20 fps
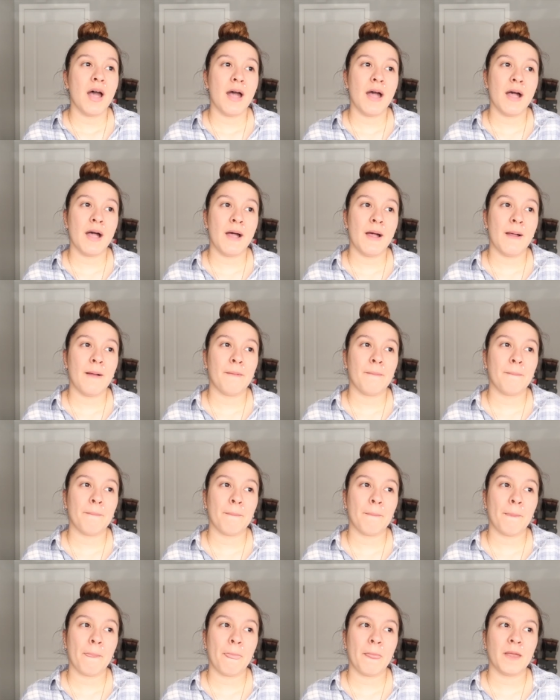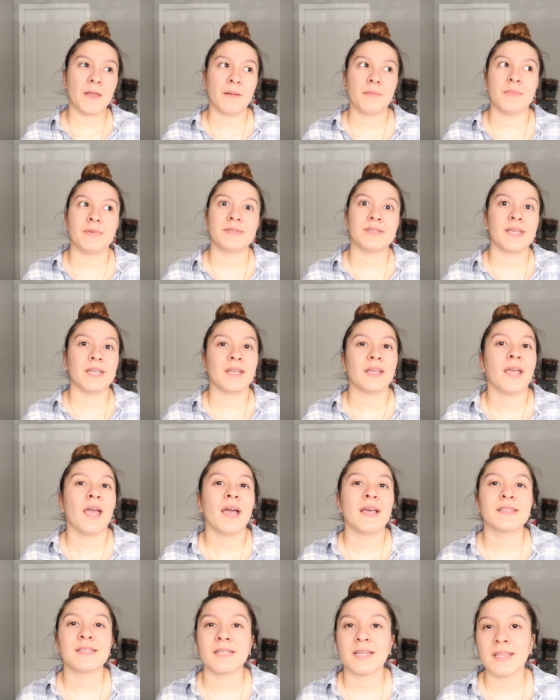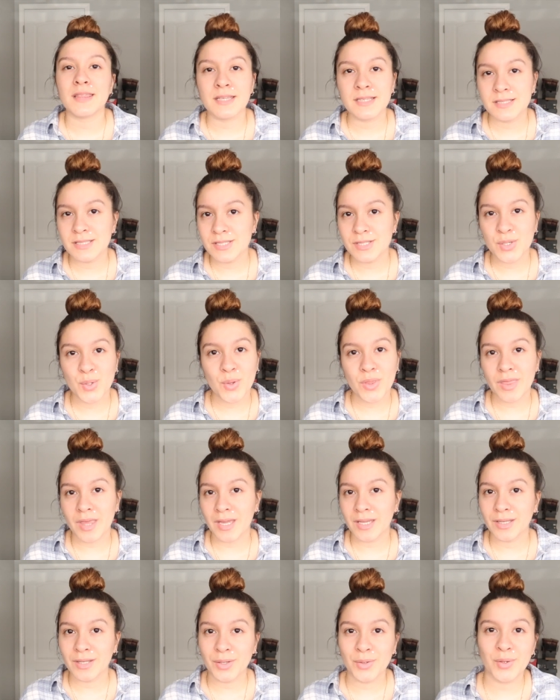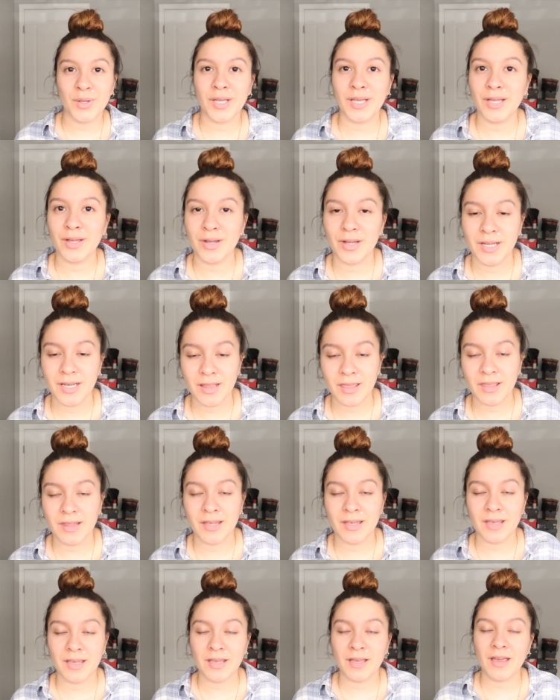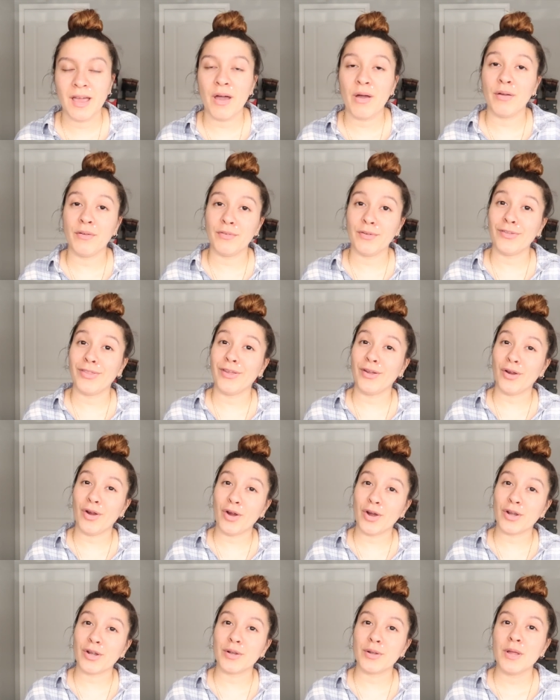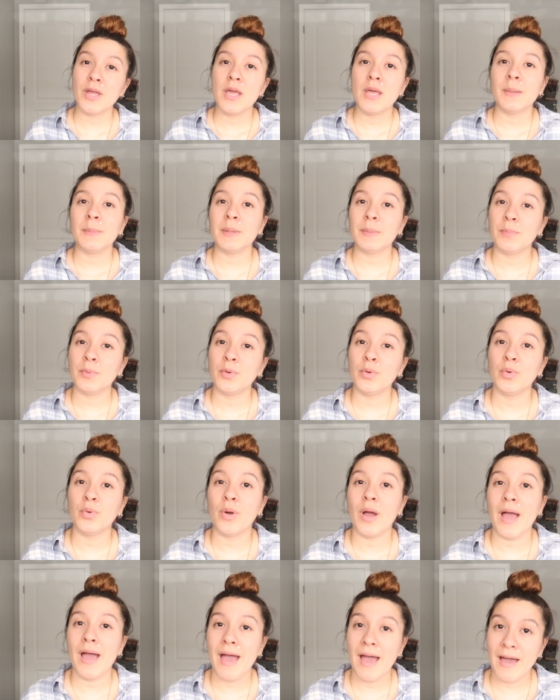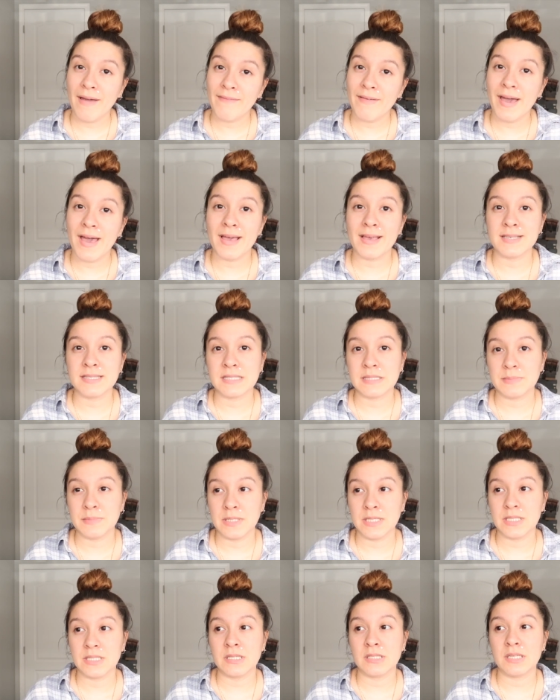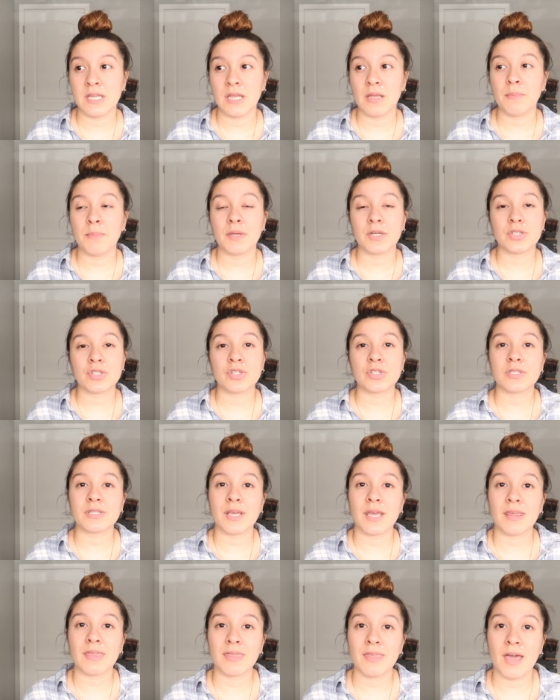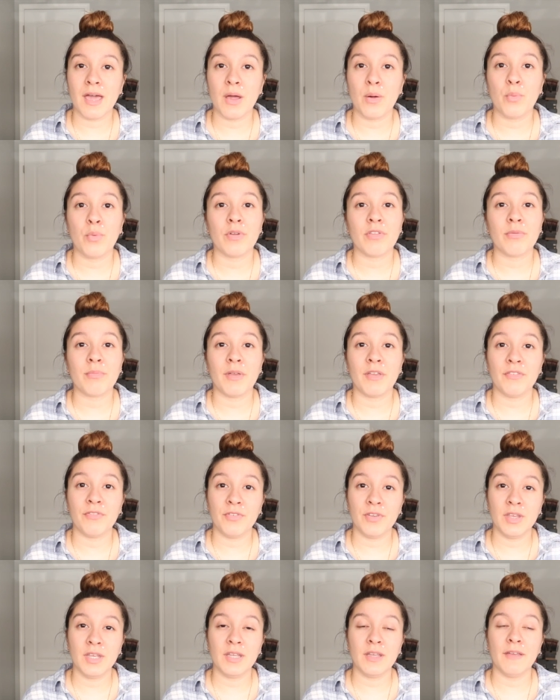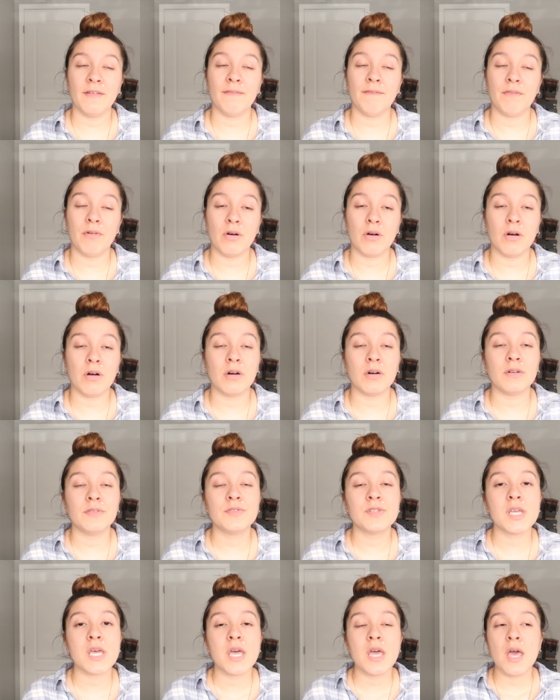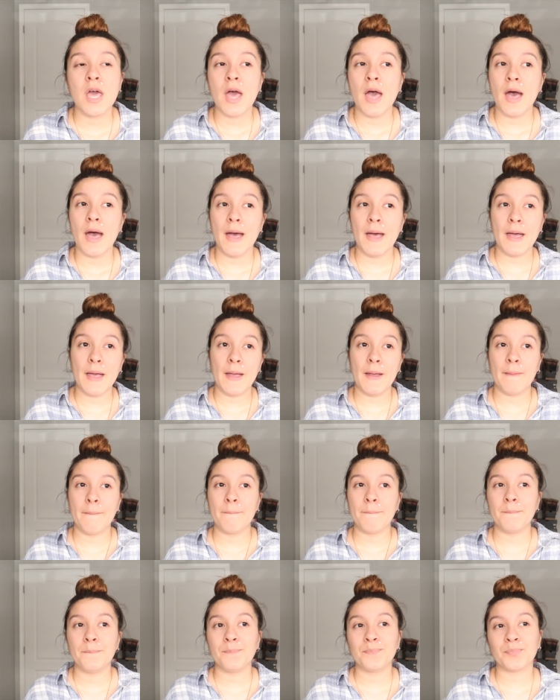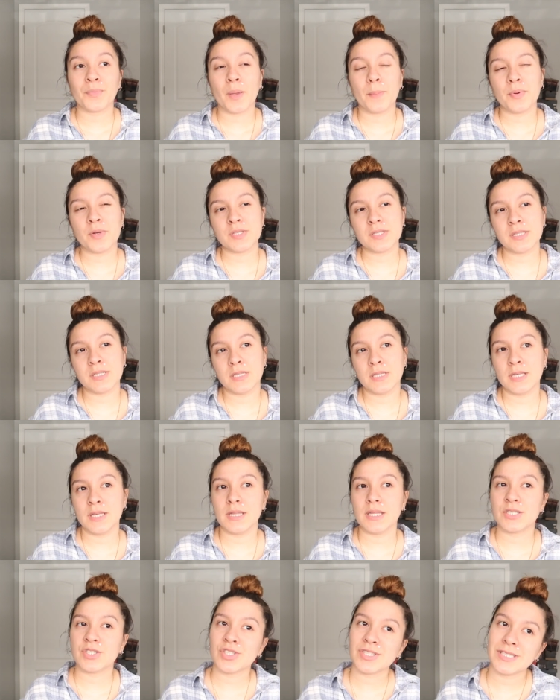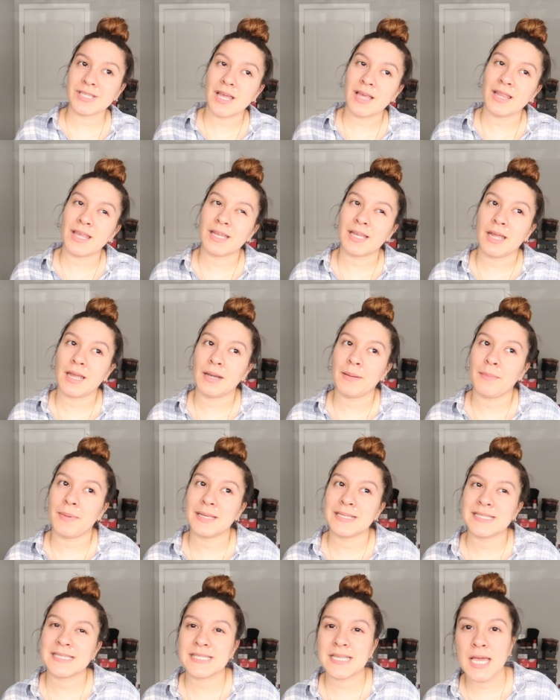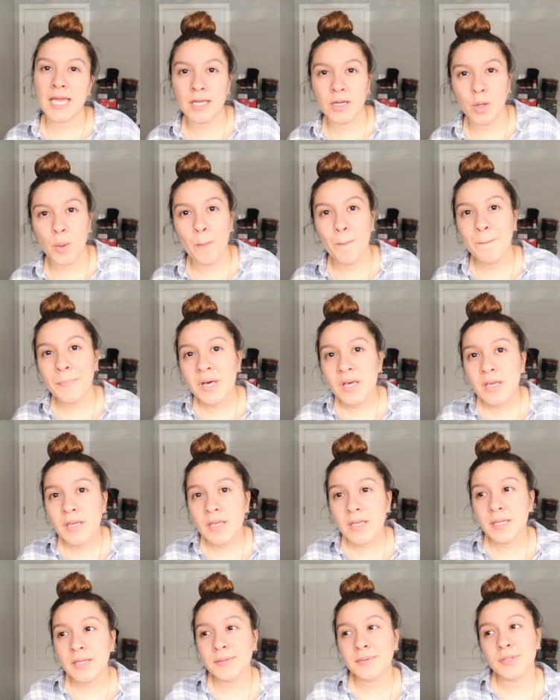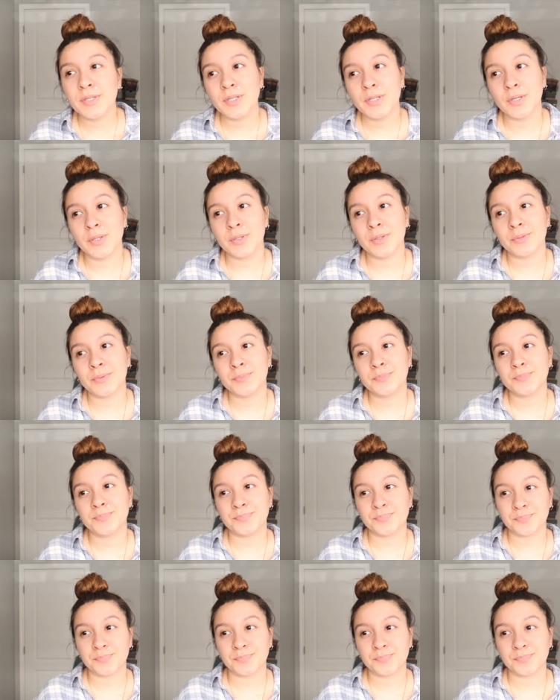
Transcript: Um, and I'm not saying it has anything to do with like nudity or anything. However, there are people who have asked me to take pictures like that with my feet involved. Um, personally, that's just not like kind of my style, but you know,